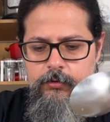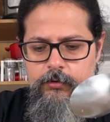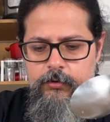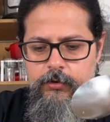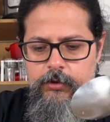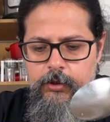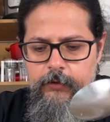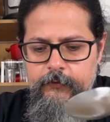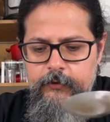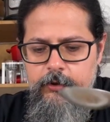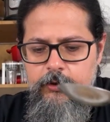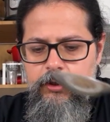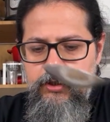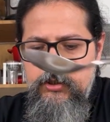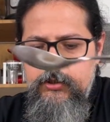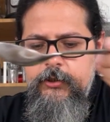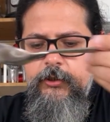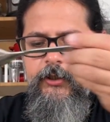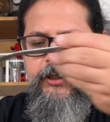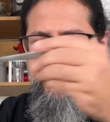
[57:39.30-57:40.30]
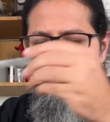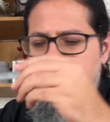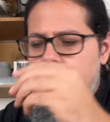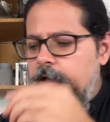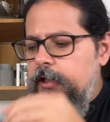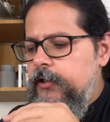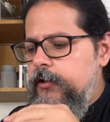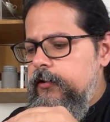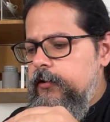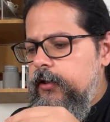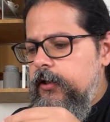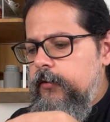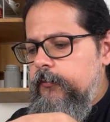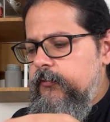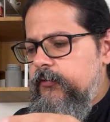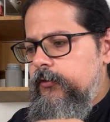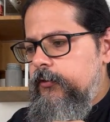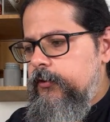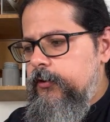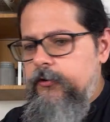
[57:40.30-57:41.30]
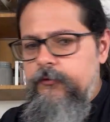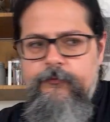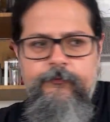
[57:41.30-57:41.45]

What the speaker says: There we go, 109 grams, okay.